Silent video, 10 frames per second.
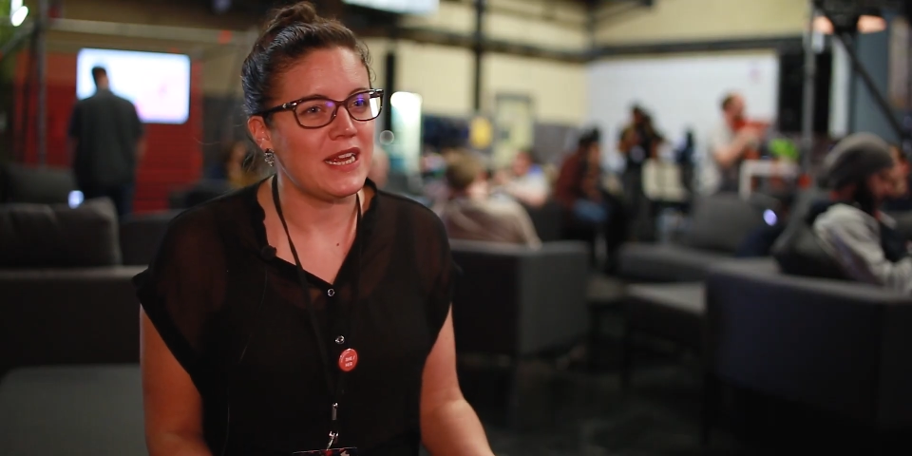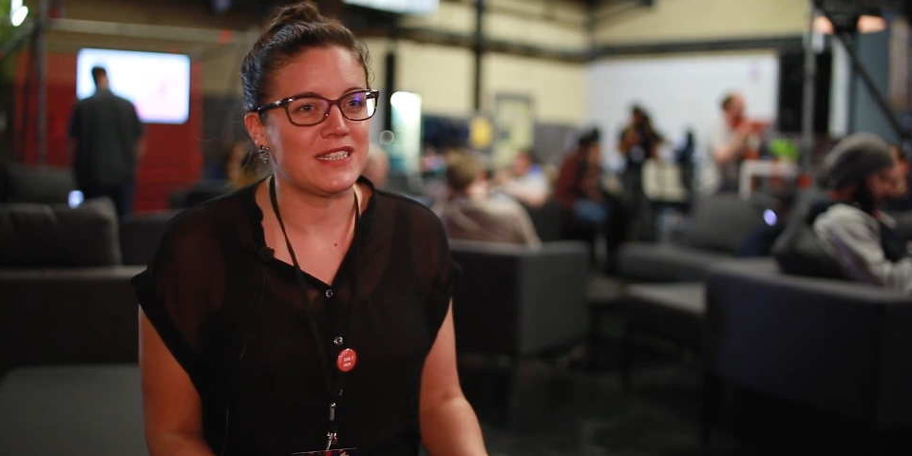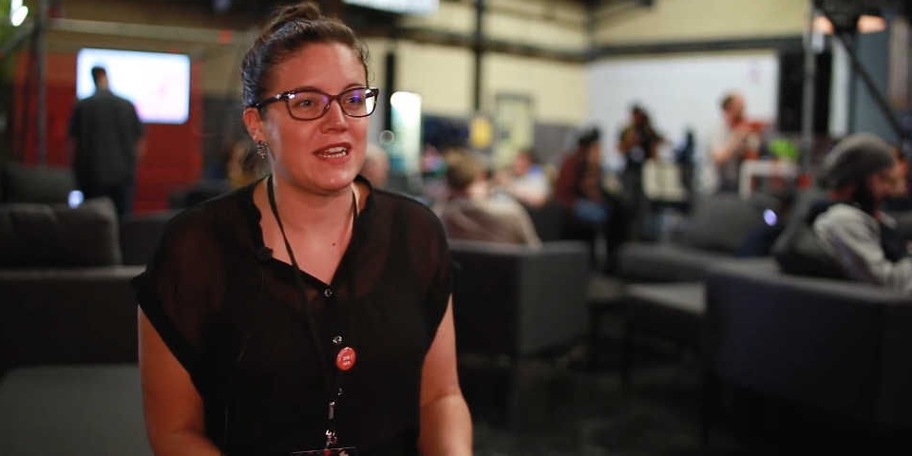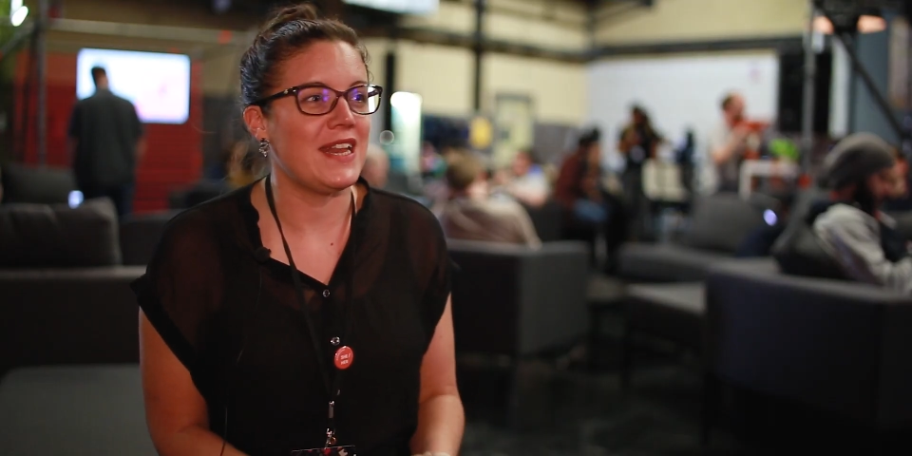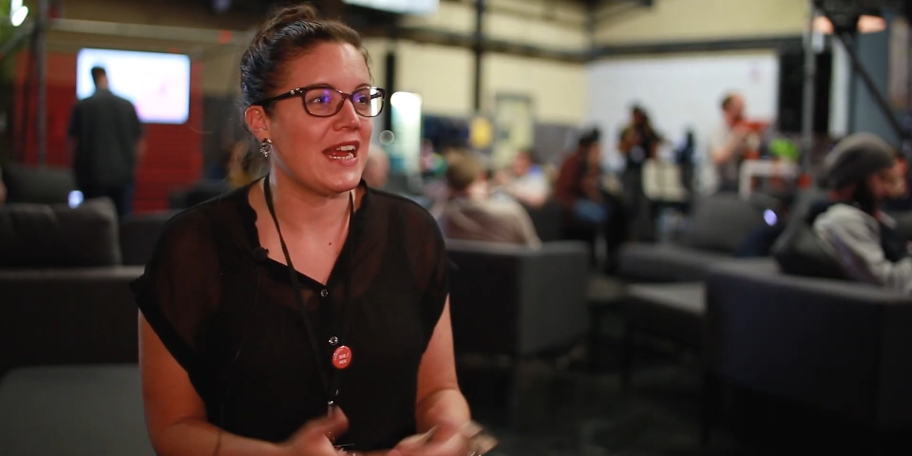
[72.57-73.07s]

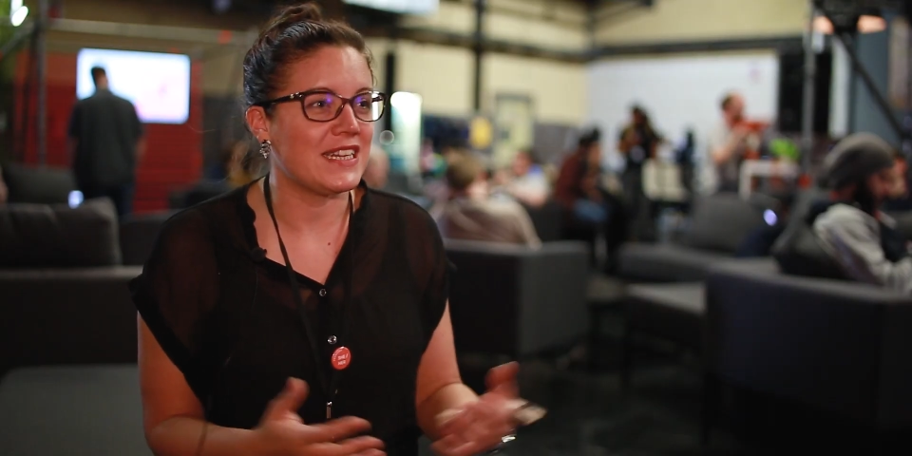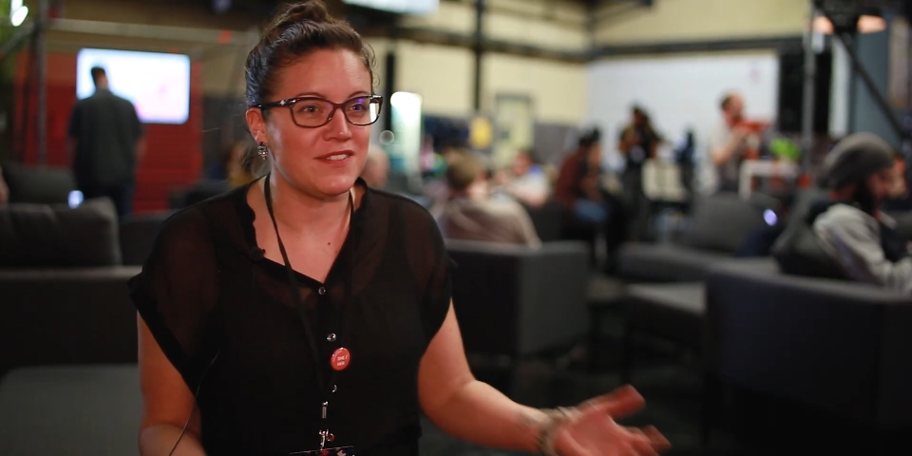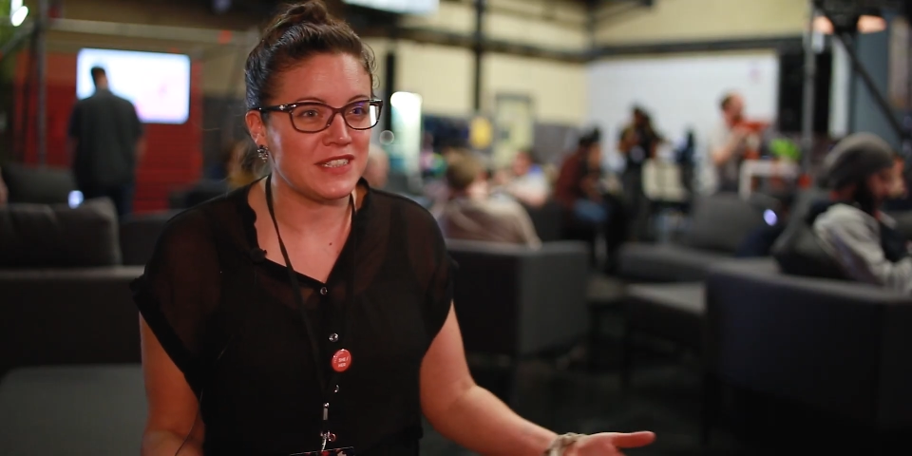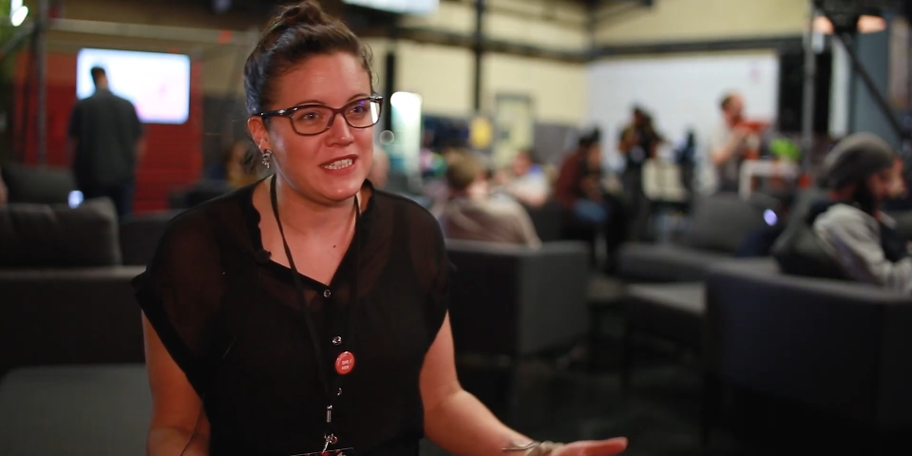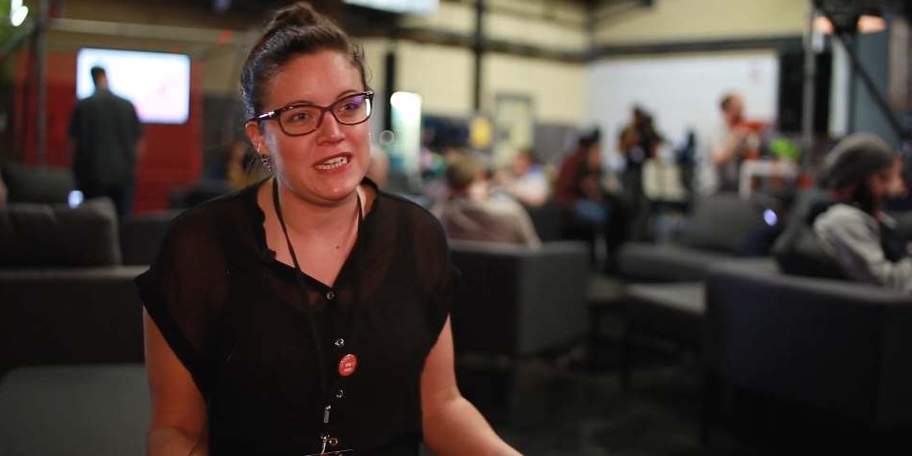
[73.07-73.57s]
its
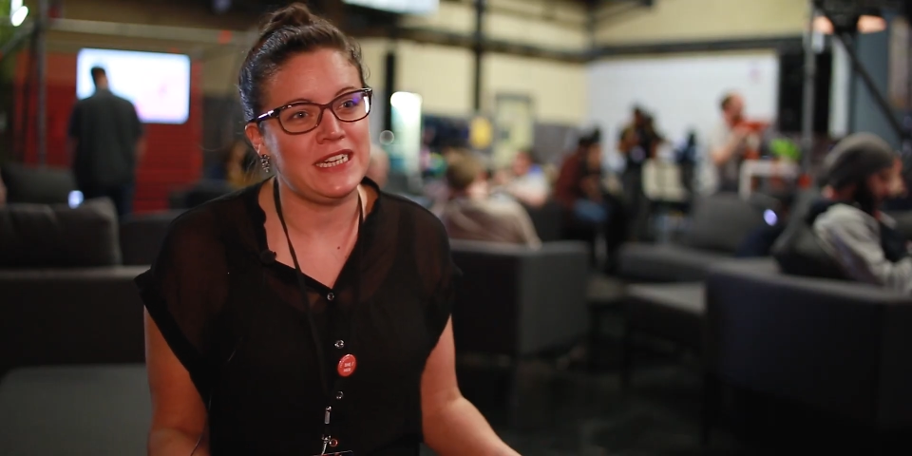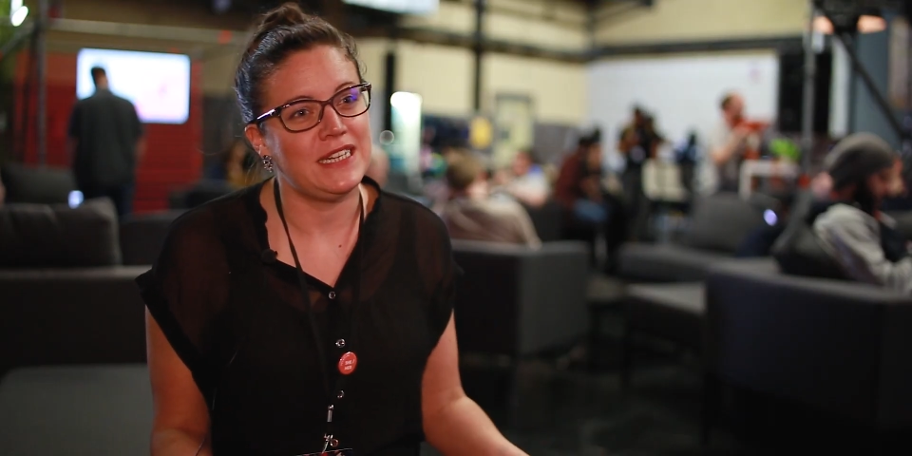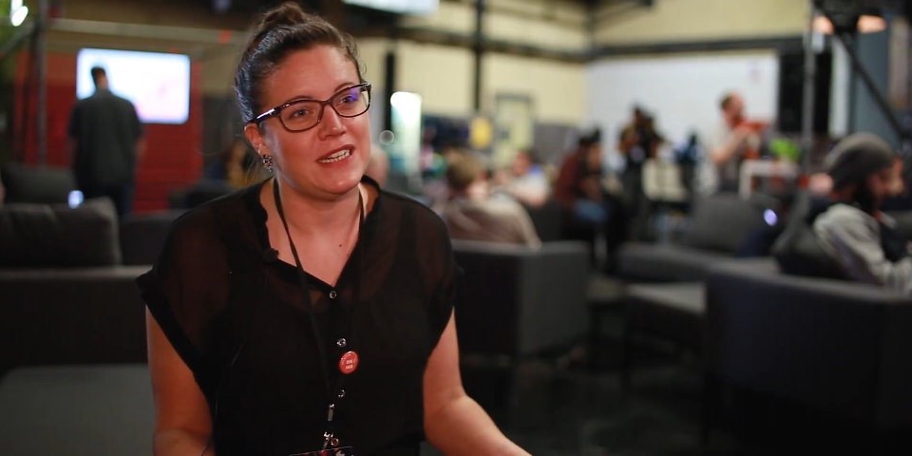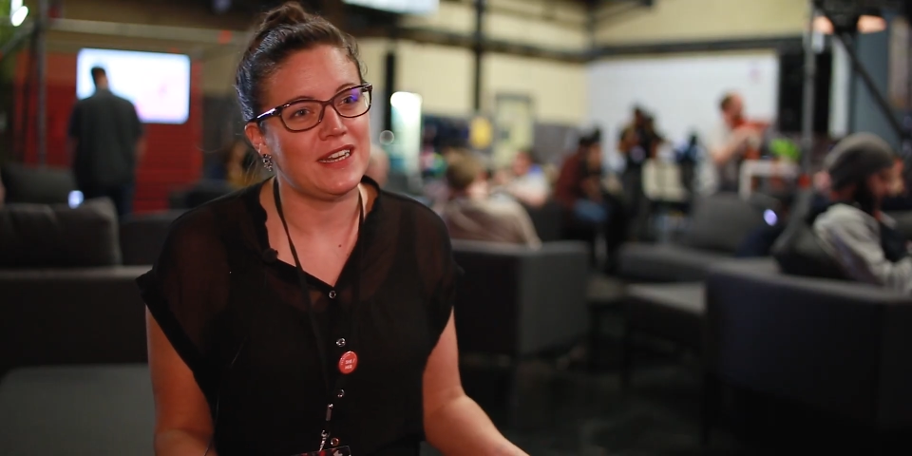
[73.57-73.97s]
connectivity.